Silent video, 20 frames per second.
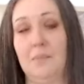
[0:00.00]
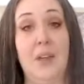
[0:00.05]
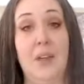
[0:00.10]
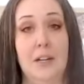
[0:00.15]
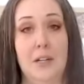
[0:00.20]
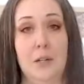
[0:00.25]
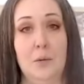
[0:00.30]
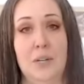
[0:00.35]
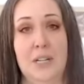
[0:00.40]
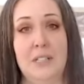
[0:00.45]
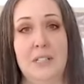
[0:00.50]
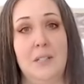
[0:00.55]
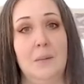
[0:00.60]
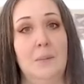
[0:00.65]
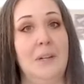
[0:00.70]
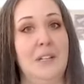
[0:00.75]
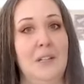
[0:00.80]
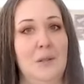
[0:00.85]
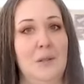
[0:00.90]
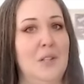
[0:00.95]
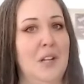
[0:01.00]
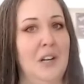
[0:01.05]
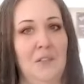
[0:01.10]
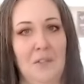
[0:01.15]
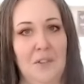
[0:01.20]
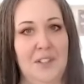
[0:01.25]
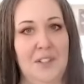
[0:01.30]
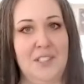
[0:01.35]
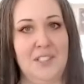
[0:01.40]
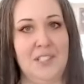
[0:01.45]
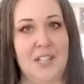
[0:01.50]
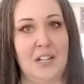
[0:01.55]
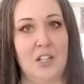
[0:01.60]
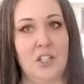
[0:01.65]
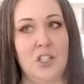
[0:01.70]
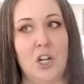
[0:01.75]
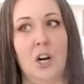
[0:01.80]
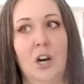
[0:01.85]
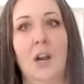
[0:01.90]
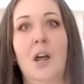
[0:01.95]
that you need to be using for this
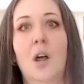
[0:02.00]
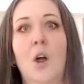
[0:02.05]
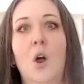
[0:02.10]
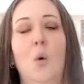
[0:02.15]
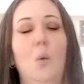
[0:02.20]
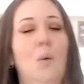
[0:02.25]
tincture